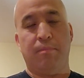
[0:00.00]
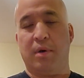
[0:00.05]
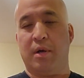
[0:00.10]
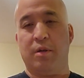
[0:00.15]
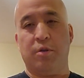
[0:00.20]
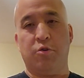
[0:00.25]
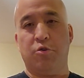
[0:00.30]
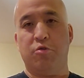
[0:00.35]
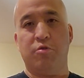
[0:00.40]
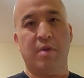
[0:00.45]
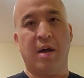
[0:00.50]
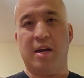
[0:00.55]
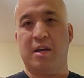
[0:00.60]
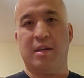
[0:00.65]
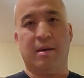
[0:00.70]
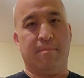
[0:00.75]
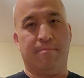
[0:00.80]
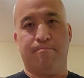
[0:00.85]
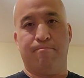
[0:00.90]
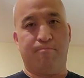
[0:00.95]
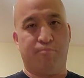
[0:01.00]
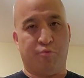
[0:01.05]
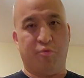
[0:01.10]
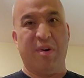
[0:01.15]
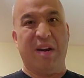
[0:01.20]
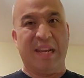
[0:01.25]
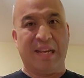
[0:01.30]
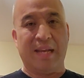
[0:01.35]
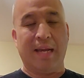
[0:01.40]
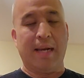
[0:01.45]
but you're not going to
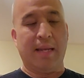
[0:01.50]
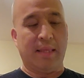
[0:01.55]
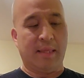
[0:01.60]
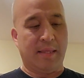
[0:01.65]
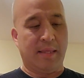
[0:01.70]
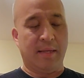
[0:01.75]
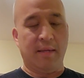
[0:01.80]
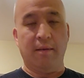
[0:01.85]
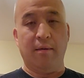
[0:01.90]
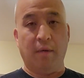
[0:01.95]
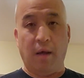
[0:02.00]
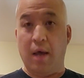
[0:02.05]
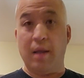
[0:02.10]
break anything